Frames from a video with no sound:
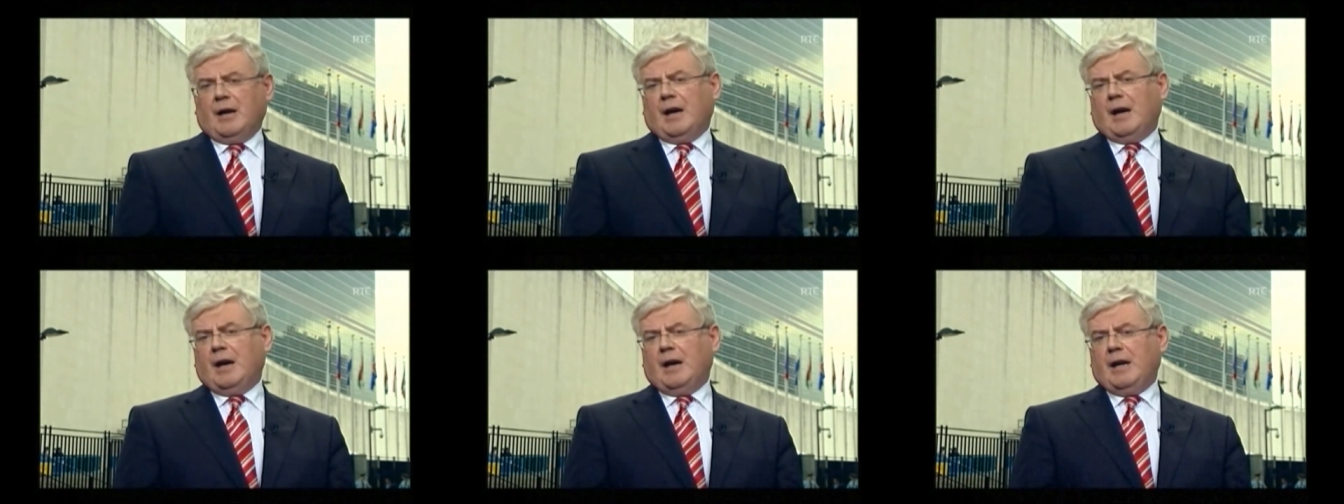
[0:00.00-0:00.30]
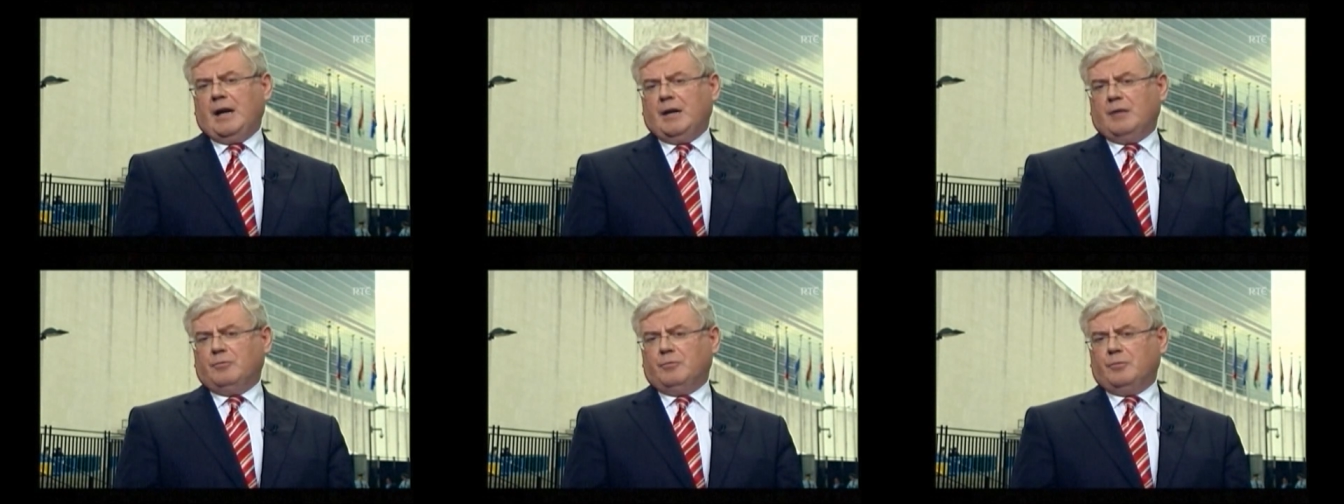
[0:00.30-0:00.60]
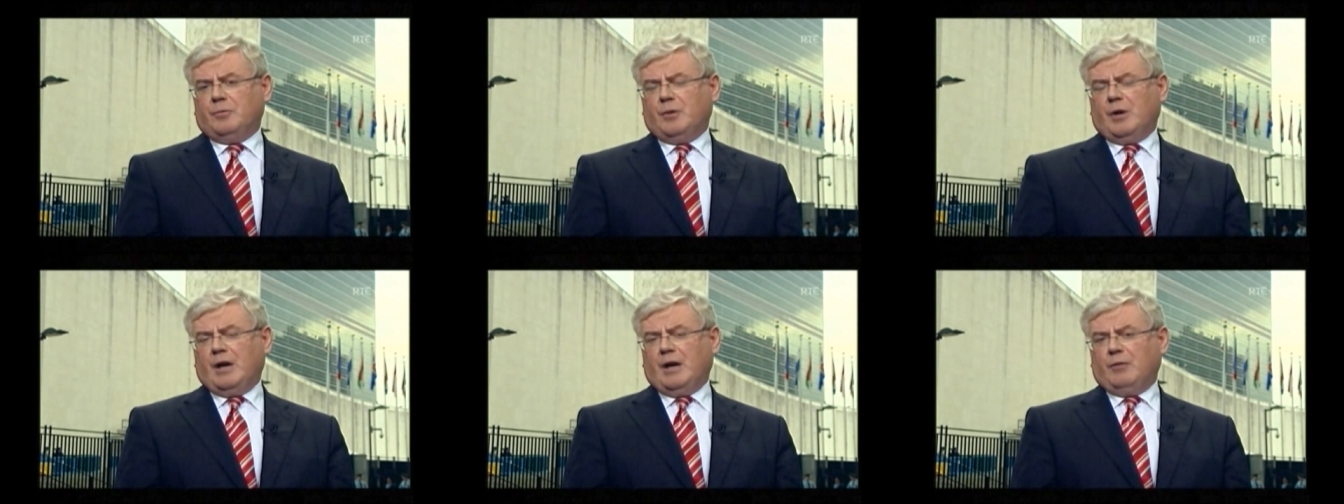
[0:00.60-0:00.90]
uh,
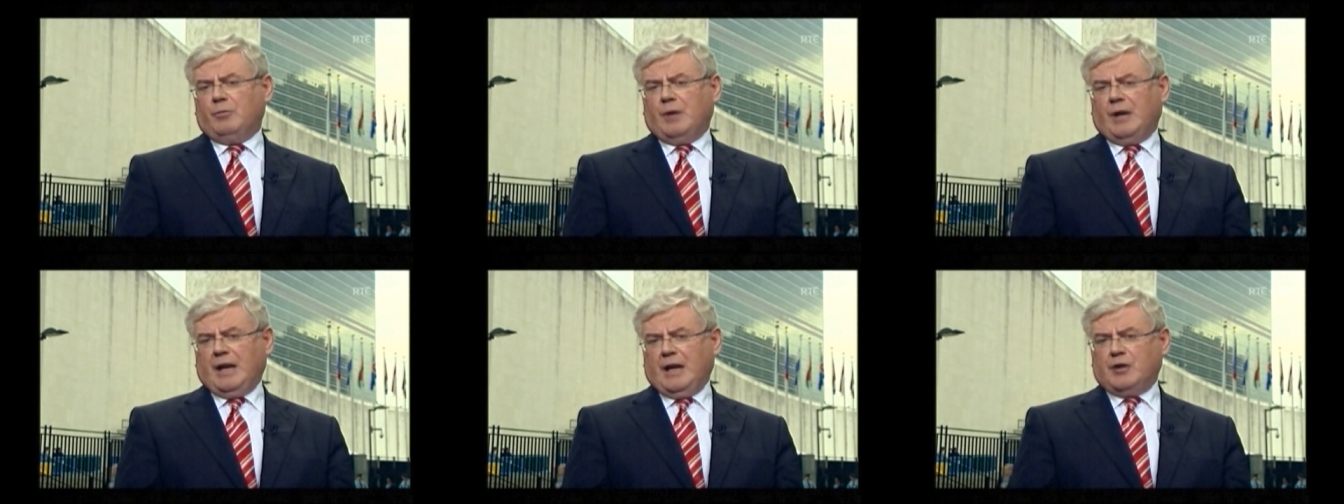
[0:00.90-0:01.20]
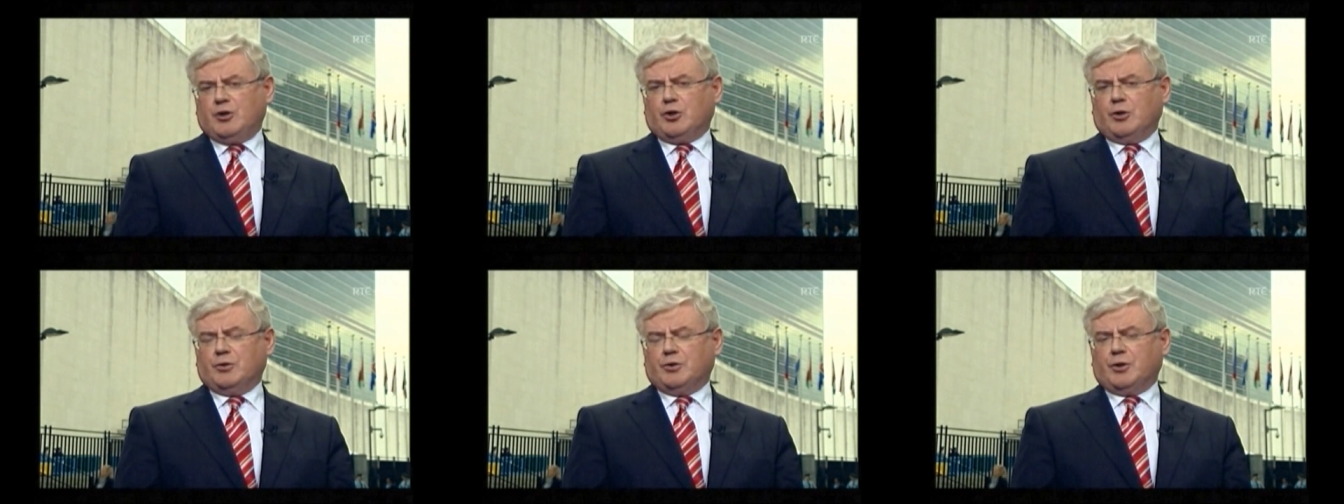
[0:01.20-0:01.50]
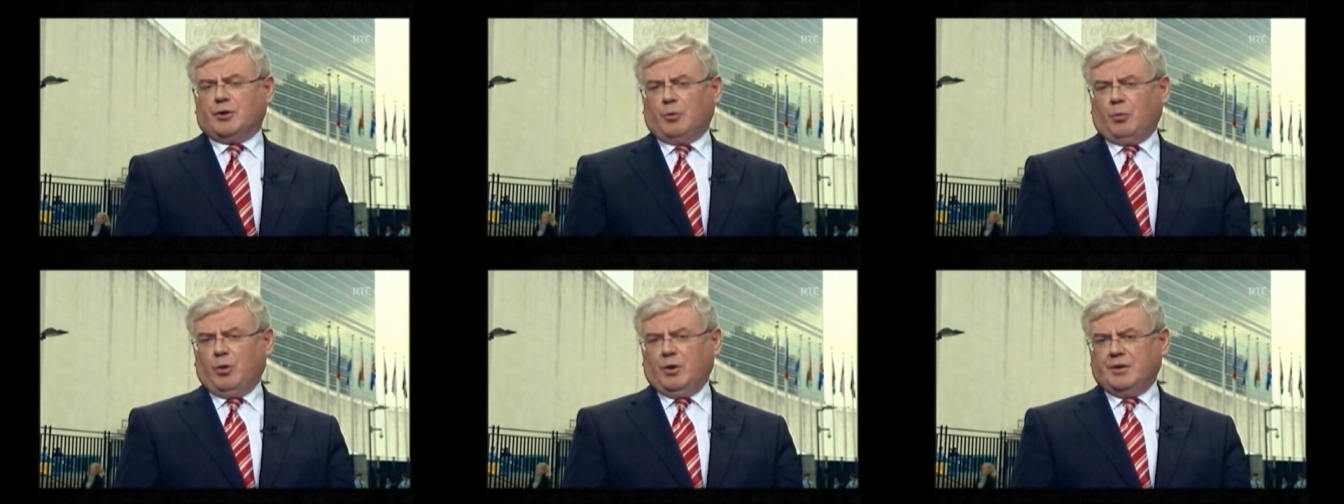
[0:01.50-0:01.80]
in relation
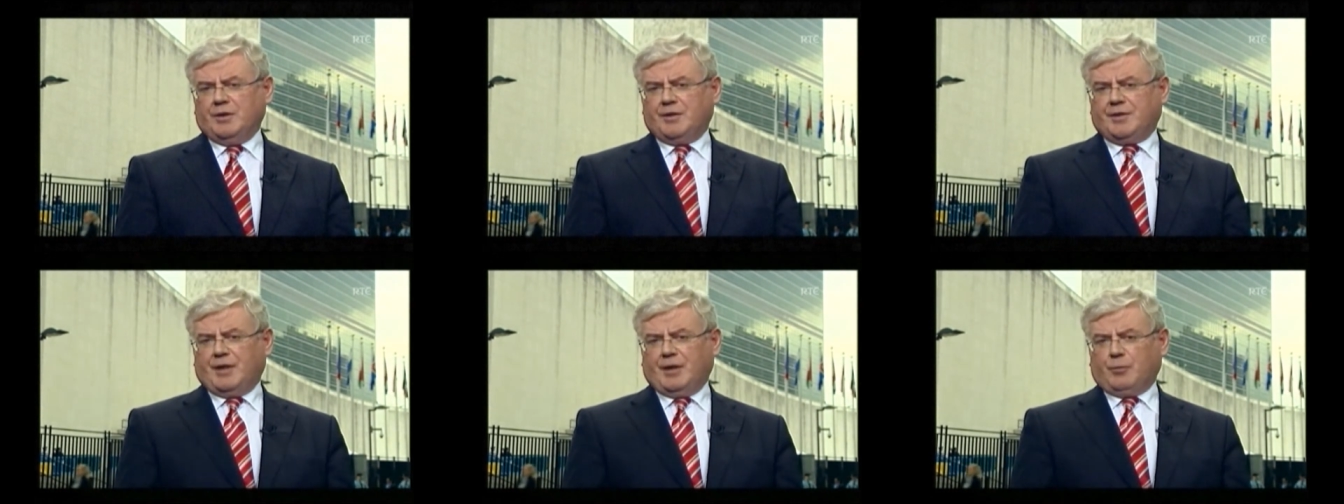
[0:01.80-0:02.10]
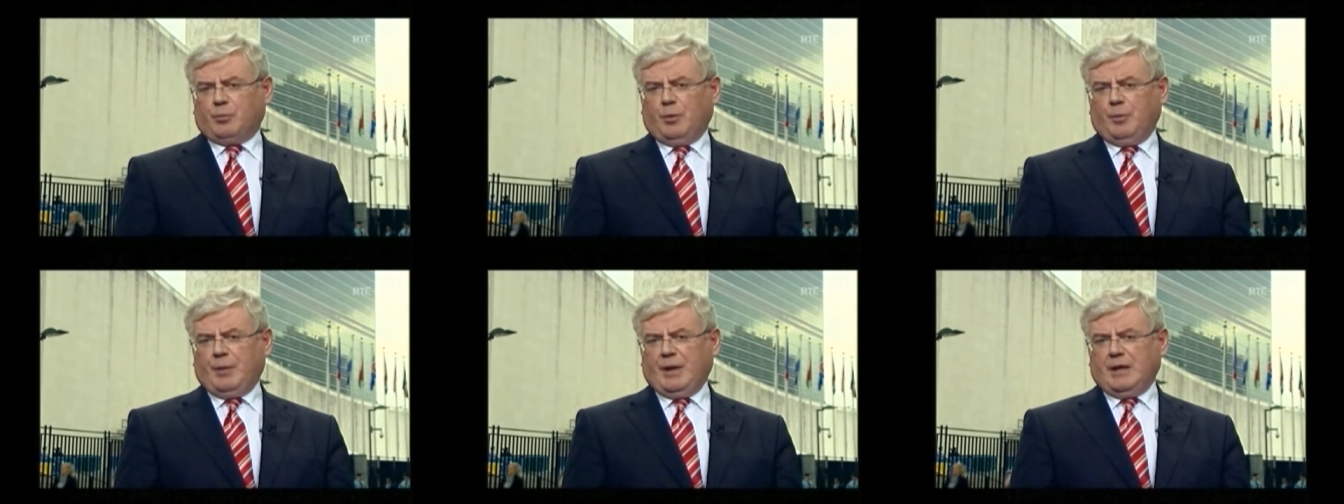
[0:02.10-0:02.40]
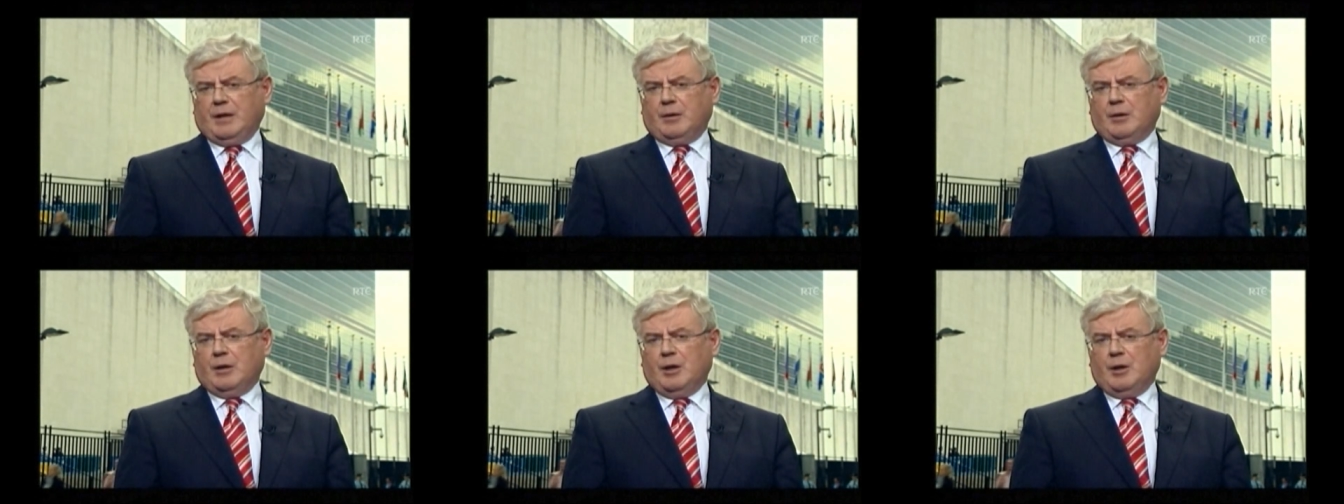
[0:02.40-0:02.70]
to the ones that were
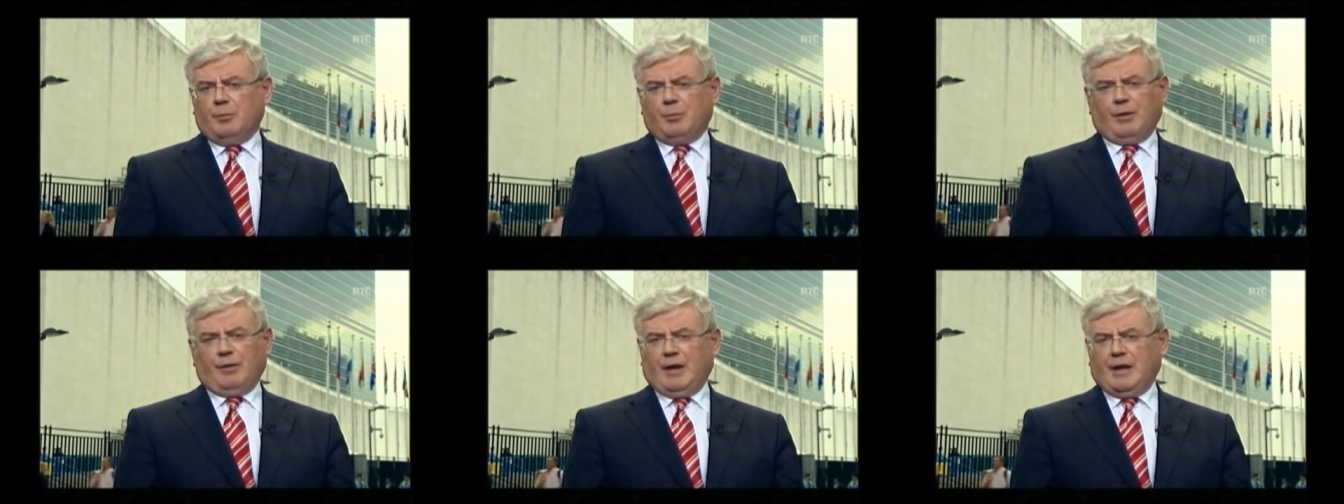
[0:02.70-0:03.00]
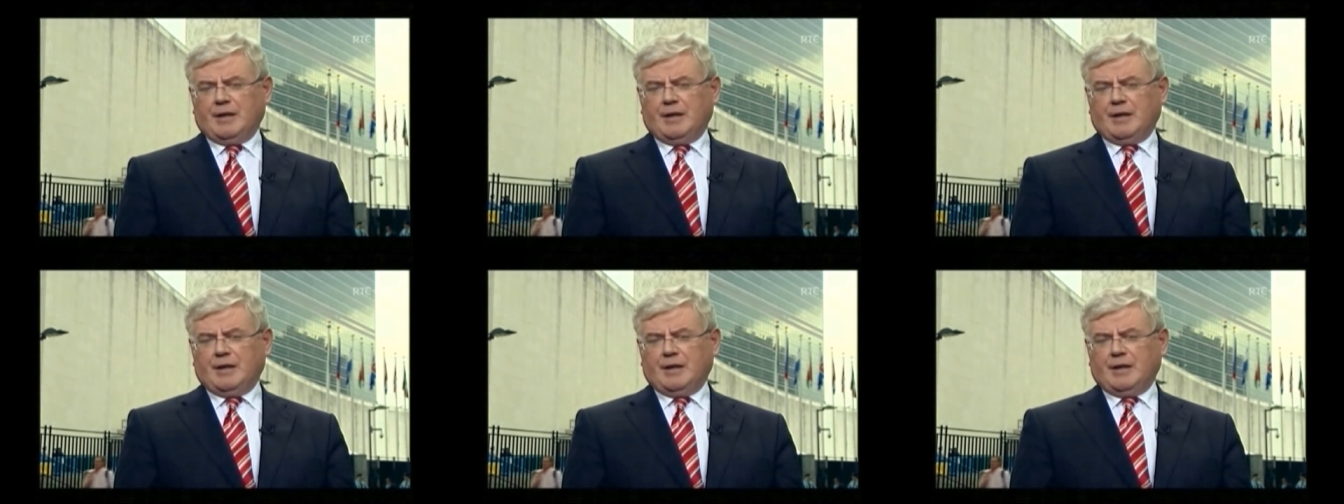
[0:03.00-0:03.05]
being Why provided.